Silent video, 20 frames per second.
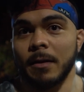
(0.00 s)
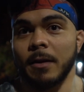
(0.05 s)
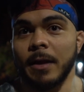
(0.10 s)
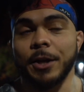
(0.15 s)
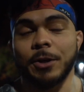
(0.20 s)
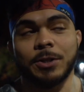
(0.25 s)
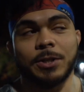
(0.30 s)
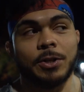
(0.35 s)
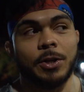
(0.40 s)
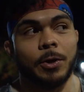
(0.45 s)
I
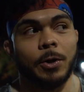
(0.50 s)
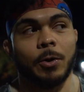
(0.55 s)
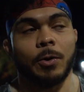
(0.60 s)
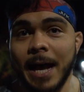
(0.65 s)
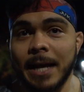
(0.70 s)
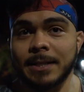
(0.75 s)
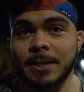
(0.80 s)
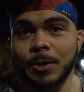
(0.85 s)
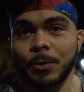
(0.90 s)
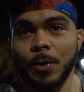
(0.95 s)
used to do
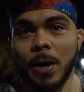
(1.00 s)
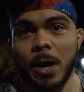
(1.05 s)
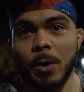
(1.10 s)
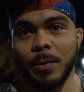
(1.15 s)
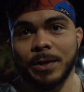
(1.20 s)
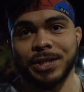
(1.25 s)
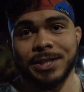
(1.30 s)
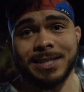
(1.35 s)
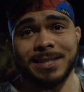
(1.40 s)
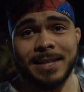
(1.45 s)
classic raw,
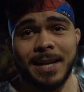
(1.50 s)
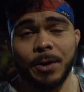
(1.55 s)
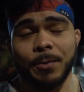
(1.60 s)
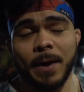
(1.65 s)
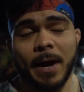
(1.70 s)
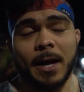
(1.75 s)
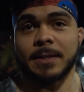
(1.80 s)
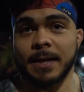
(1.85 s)
which is knee wrap.